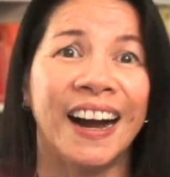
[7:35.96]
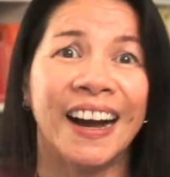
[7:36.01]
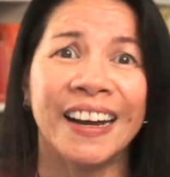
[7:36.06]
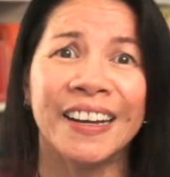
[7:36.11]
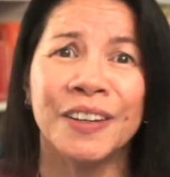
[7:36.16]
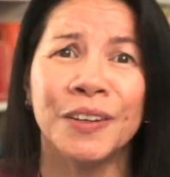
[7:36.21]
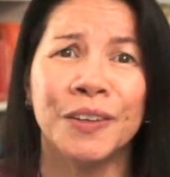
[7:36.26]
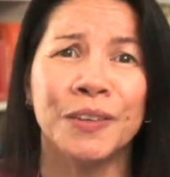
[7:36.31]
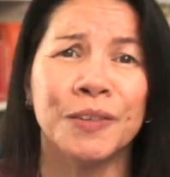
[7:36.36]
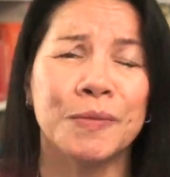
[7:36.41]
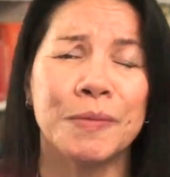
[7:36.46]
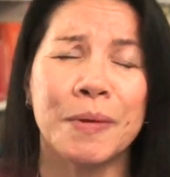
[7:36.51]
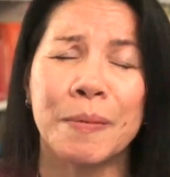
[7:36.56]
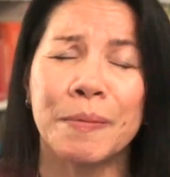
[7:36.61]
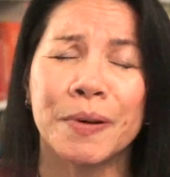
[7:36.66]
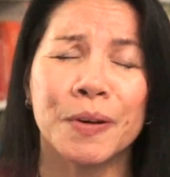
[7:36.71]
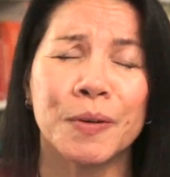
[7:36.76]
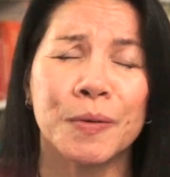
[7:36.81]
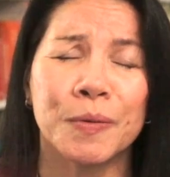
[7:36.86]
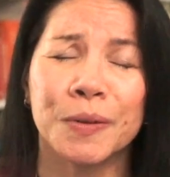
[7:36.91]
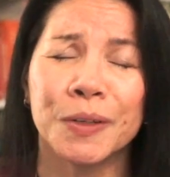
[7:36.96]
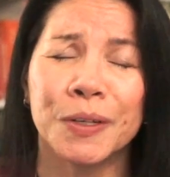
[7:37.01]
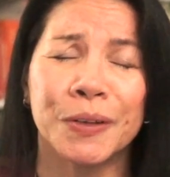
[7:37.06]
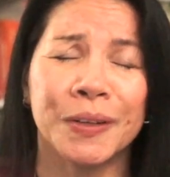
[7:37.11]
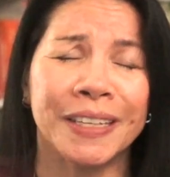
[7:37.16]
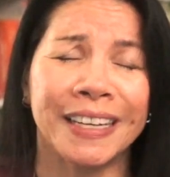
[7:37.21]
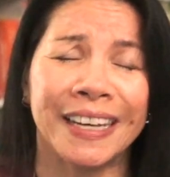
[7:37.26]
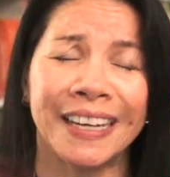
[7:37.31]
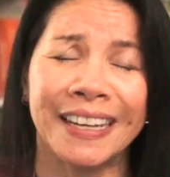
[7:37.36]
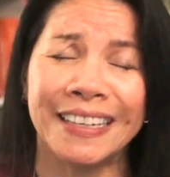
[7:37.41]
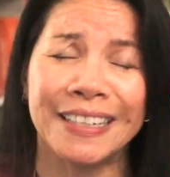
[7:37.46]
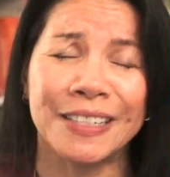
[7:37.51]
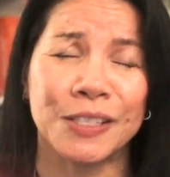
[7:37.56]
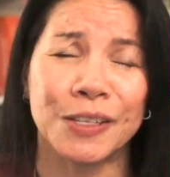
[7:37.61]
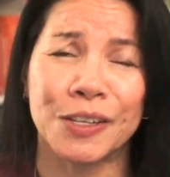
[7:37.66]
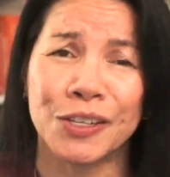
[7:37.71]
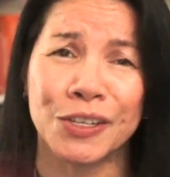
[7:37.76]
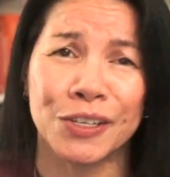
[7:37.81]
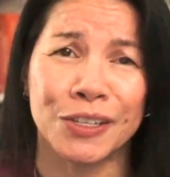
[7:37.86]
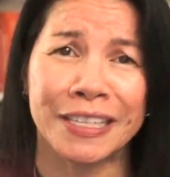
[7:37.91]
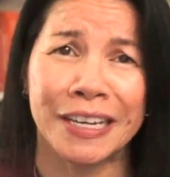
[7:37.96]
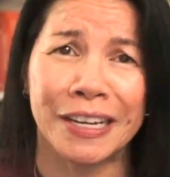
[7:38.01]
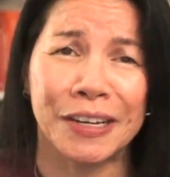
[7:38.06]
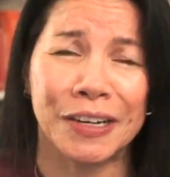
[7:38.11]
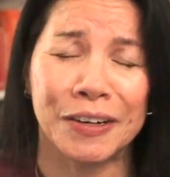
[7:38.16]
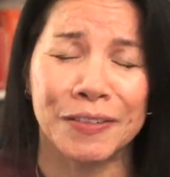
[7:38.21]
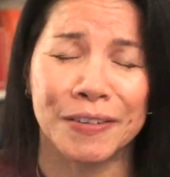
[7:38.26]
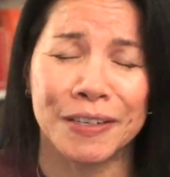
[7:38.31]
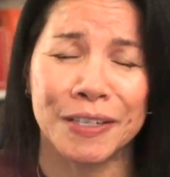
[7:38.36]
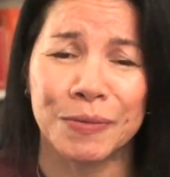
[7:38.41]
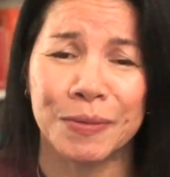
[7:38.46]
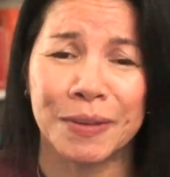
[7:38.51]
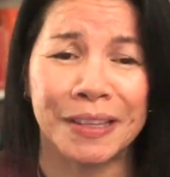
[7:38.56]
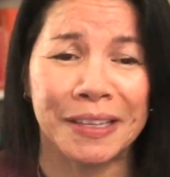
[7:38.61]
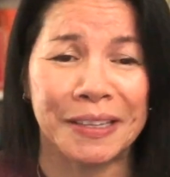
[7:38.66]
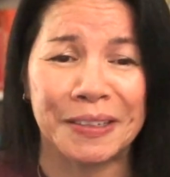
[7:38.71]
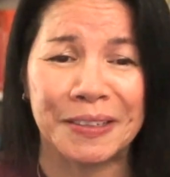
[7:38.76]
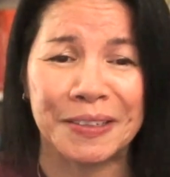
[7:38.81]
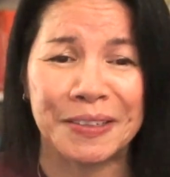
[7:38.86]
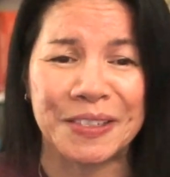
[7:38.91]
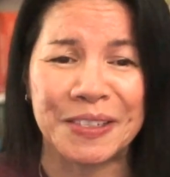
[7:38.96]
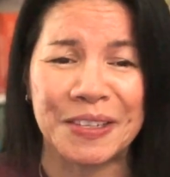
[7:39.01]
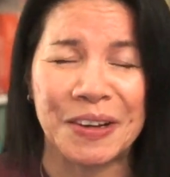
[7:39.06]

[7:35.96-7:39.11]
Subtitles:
I don't remember doing any social takeovers with you, so